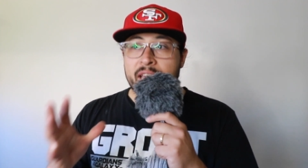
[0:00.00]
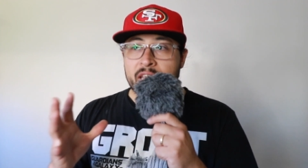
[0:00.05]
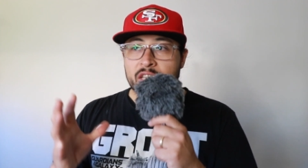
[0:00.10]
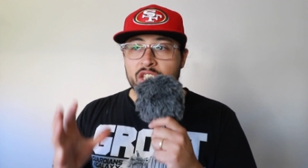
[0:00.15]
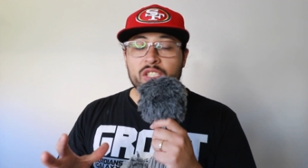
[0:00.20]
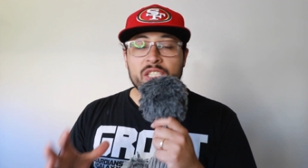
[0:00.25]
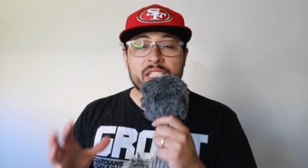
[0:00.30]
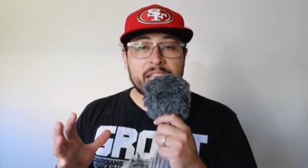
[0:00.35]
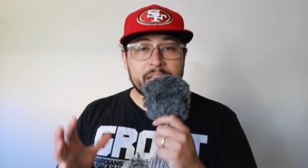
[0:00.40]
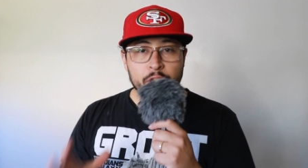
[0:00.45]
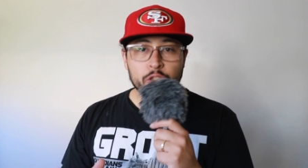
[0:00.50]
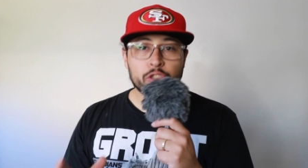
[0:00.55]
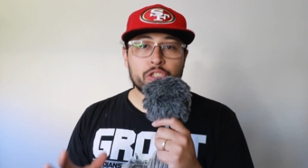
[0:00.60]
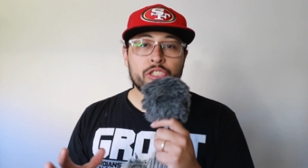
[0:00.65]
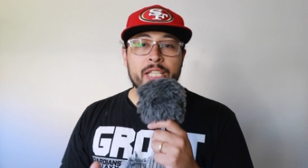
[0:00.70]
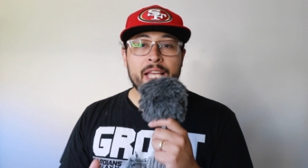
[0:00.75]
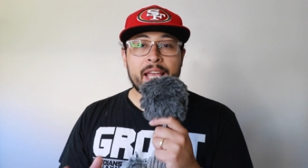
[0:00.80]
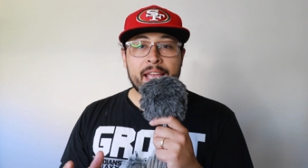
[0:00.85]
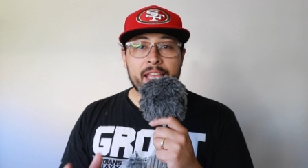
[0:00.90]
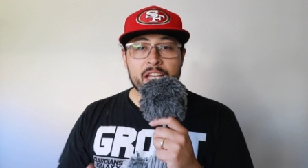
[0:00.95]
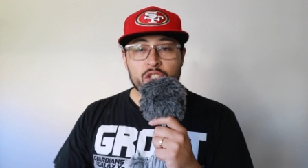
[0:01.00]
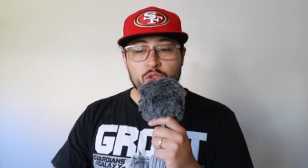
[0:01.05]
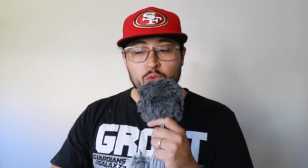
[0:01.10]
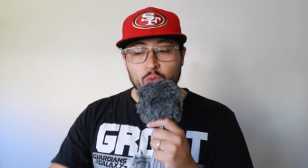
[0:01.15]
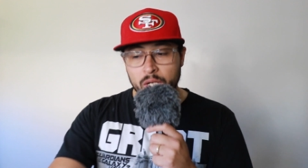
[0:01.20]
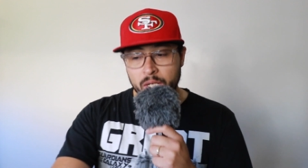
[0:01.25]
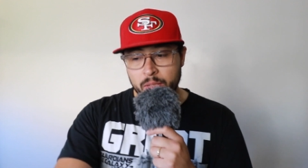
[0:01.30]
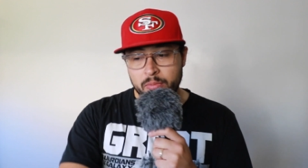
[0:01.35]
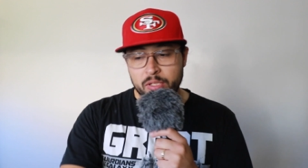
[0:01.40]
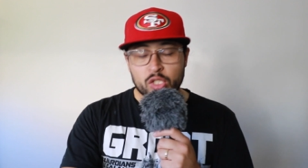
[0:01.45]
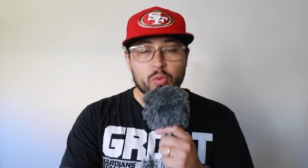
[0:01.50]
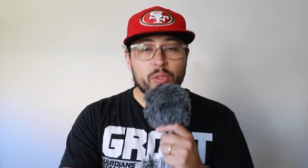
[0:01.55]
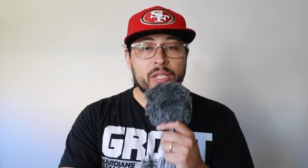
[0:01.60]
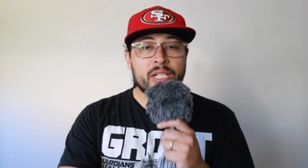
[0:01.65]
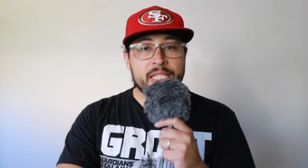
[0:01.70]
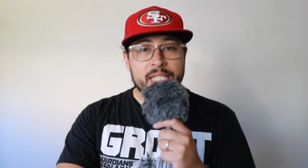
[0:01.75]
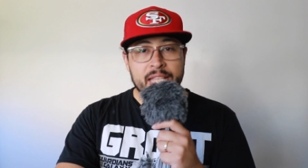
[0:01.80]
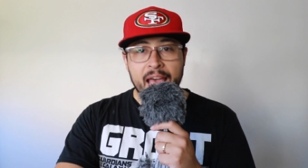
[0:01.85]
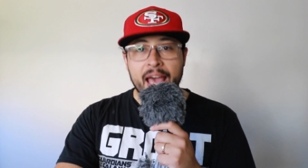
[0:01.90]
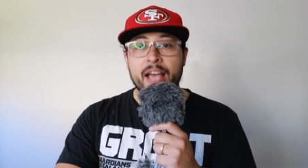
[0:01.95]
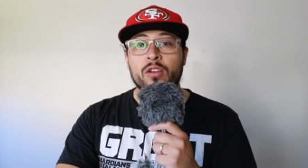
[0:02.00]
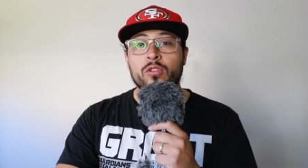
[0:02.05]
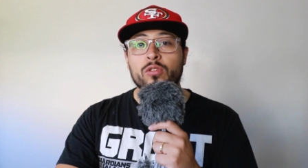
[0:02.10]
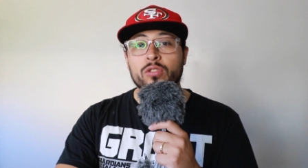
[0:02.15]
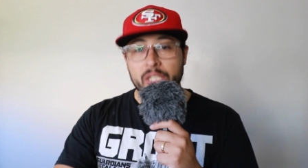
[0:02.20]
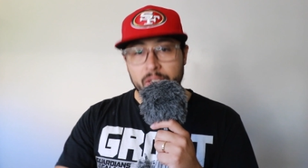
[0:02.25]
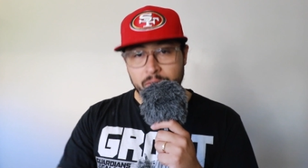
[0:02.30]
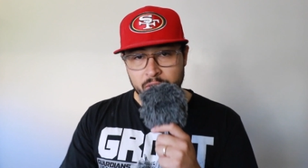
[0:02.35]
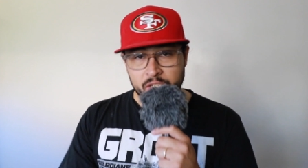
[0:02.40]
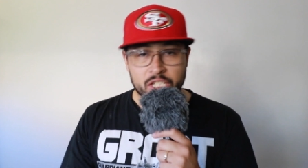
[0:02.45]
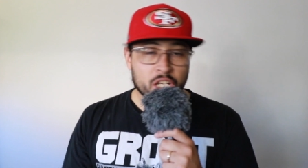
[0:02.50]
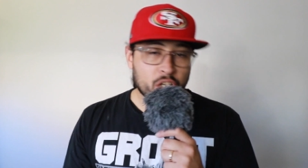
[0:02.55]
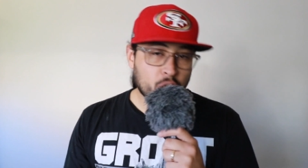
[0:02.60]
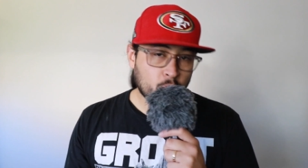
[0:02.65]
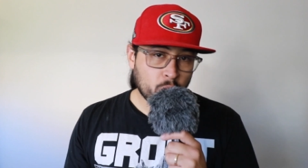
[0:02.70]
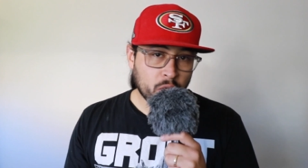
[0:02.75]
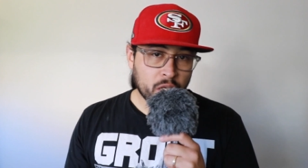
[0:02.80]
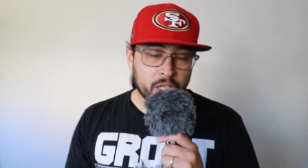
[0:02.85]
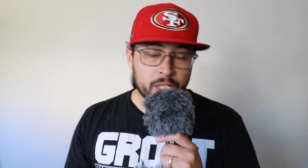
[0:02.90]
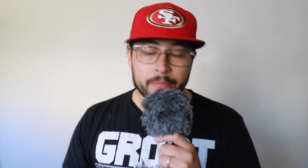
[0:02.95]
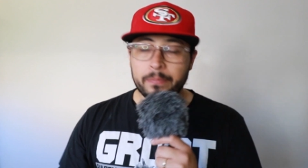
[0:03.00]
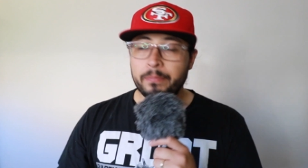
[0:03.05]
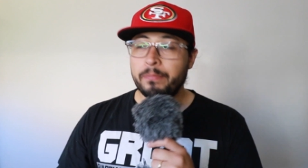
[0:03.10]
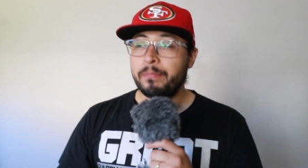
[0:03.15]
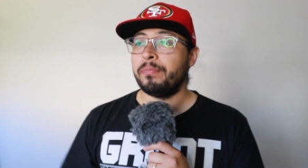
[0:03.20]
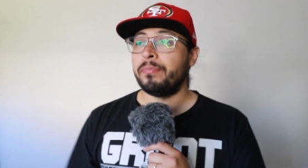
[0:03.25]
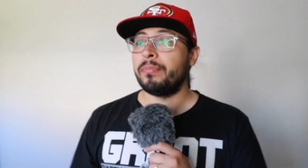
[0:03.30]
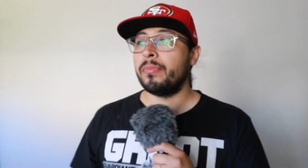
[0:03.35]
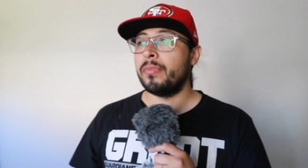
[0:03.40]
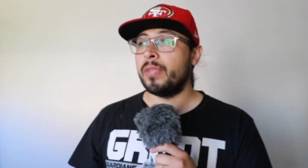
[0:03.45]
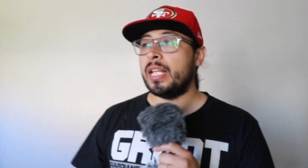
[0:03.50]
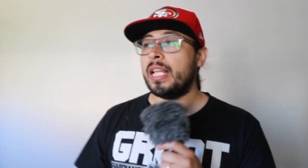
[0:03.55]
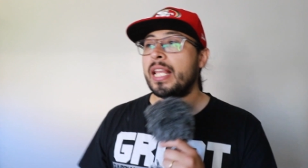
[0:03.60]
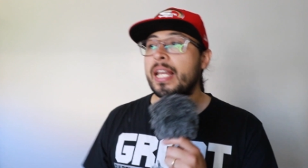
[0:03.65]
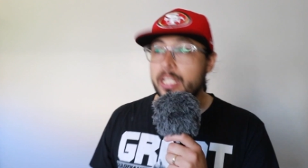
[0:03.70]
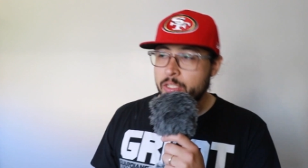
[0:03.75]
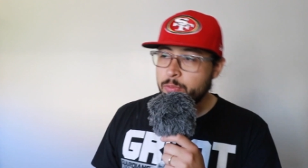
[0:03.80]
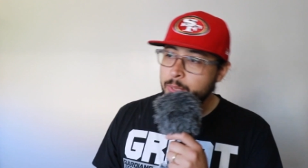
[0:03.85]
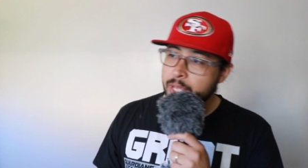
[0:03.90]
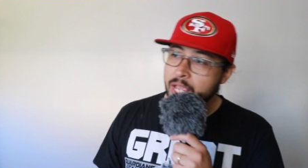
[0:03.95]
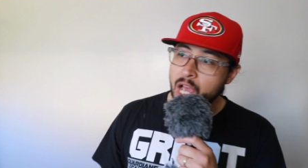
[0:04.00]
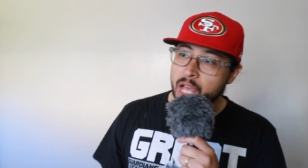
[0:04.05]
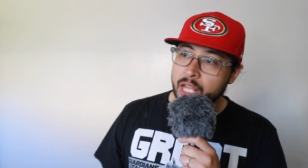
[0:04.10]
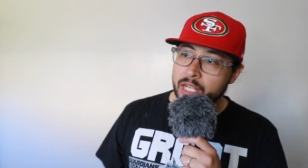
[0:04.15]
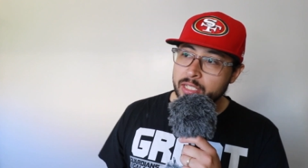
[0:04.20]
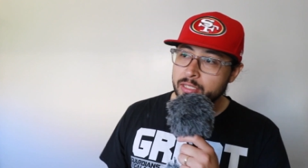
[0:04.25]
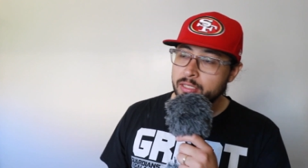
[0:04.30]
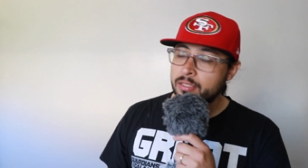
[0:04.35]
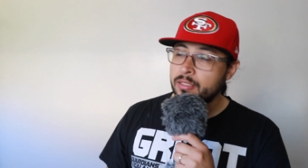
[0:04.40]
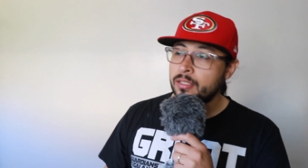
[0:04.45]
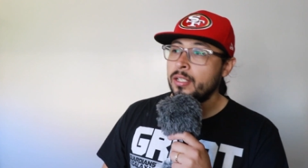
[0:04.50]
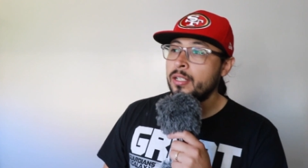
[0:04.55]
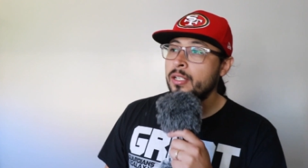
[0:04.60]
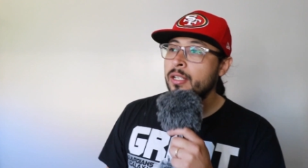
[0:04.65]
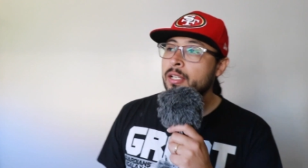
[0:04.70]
skill set is running between the tackles if he's gonna run. Let's be honest.